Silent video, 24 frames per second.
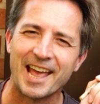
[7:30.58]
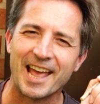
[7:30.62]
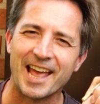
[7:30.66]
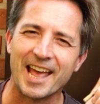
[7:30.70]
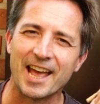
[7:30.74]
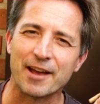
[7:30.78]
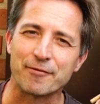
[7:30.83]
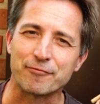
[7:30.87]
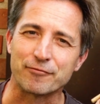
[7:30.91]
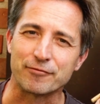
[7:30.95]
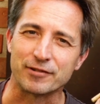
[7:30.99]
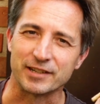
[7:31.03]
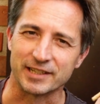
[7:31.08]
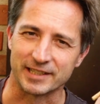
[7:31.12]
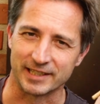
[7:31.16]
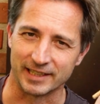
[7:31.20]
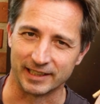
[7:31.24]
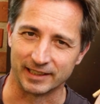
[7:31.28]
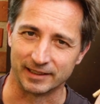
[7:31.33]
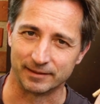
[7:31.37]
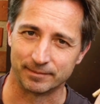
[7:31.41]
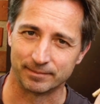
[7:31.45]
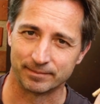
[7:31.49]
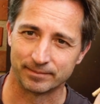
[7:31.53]

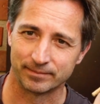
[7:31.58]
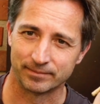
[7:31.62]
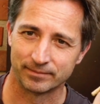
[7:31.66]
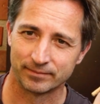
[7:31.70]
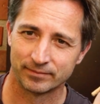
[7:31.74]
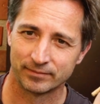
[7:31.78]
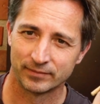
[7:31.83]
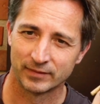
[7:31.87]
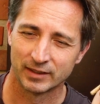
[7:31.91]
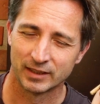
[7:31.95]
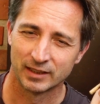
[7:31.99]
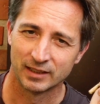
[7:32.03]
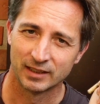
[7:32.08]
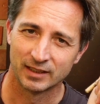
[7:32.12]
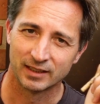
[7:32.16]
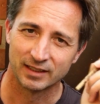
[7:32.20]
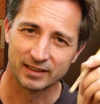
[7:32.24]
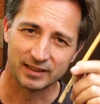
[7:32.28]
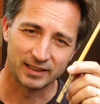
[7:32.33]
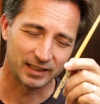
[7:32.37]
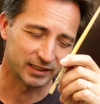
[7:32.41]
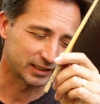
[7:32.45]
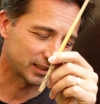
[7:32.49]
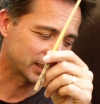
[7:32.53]
Everything.
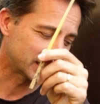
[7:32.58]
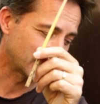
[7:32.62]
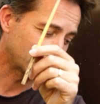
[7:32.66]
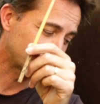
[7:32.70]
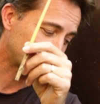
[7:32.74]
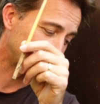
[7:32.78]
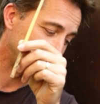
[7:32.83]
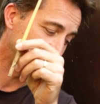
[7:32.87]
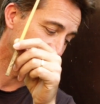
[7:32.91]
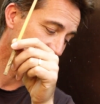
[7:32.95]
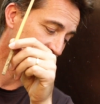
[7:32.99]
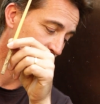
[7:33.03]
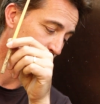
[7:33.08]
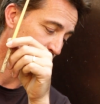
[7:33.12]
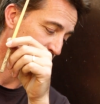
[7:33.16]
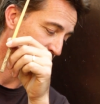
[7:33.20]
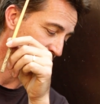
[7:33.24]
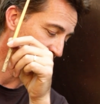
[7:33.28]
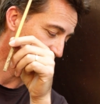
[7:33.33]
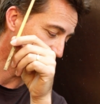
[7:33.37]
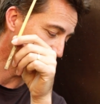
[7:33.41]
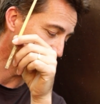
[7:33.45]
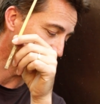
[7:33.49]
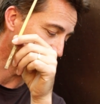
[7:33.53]
This is actually a
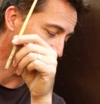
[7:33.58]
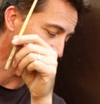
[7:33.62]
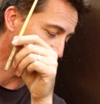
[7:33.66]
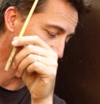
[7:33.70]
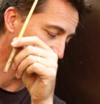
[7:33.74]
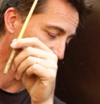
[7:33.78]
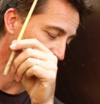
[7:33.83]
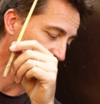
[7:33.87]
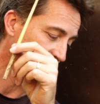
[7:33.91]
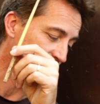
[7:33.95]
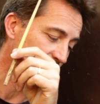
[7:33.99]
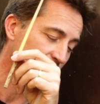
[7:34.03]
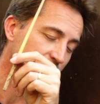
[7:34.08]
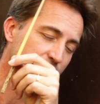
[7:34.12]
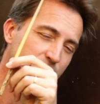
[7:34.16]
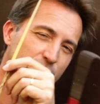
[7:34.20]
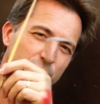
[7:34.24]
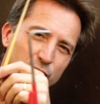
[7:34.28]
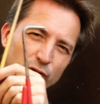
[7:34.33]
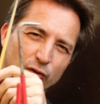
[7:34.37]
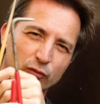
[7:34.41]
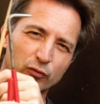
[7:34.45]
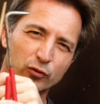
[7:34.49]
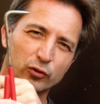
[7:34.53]
pretty good alternative
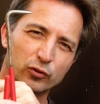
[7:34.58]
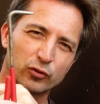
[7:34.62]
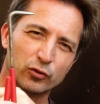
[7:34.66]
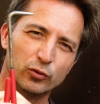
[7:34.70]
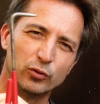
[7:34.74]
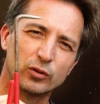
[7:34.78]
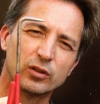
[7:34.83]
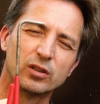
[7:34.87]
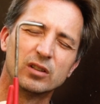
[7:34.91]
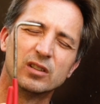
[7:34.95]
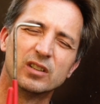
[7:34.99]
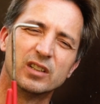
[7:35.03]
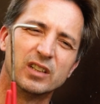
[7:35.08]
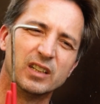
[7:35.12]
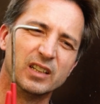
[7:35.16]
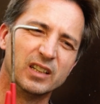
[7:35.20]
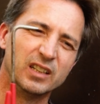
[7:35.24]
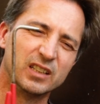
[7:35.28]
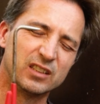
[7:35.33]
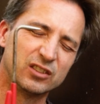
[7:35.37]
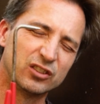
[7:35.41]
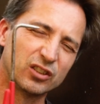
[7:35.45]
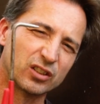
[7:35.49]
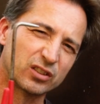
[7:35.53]
to a root hook.
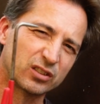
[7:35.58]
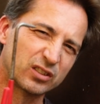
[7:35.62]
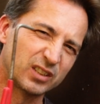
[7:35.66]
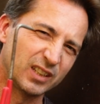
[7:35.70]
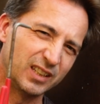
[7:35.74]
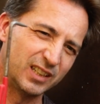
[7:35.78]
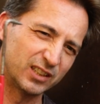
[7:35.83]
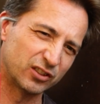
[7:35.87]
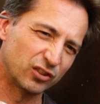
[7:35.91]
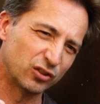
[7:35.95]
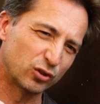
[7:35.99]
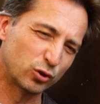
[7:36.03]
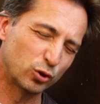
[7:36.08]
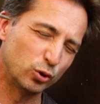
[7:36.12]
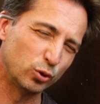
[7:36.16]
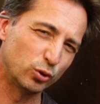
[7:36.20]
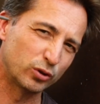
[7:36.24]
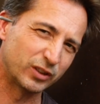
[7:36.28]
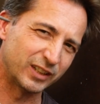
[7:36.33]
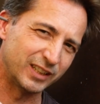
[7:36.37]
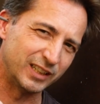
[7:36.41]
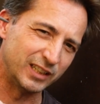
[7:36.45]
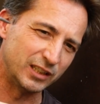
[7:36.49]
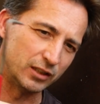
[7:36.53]
It just isn't
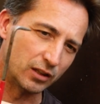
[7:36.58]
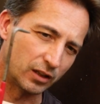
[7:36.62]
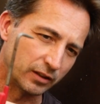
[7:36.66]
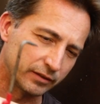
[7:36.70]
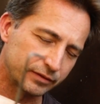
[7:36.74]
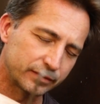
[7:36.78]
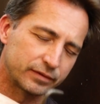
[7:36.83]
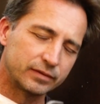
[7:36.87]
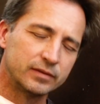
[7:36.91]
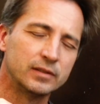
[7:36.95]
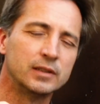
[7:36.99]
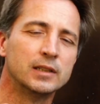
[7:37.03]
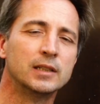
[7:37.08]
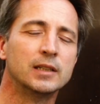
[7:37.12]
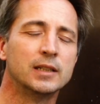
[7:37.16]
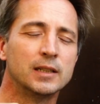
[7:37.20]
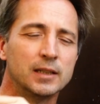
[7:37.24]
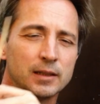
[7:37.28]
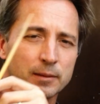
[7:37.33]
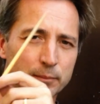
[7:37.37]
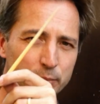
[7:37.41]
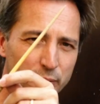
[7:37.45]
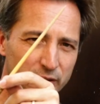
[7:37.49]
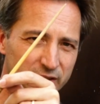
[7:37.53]
good enough,
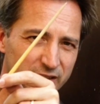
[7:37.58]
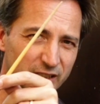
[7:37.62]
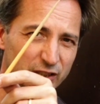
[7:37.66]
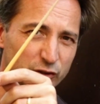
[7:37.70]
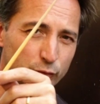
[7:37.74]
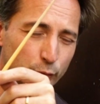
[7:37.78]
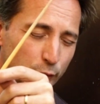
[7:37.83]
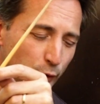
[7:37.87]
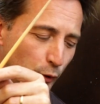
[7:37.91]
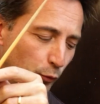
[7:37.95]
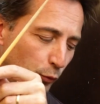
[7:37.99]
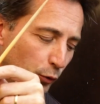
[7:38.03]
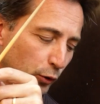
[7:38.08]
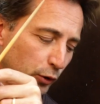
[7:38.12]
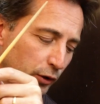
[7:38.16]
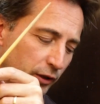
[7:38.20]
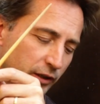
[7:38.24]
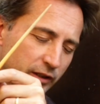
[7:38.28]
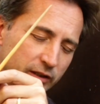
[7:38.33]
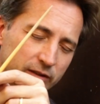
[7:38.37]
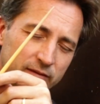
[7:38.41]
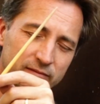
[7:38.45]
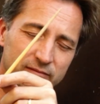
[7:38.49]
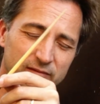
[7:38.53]
but this will
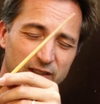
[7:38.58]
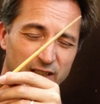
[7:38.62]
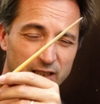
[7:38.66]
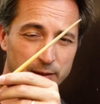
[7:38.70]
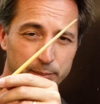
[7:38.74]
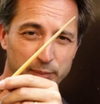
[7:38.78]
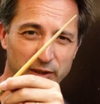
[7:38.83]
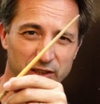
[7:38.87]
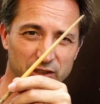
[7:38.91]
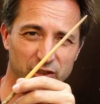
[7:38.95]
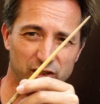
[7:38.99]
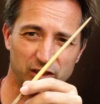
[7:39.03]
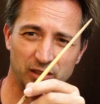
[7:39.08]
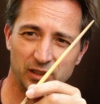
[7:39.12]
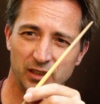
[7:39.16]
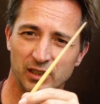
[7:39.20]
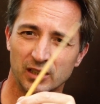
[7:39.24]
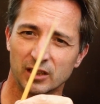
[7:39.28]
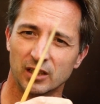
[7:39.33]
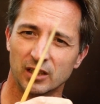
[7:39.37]
work in a pinch.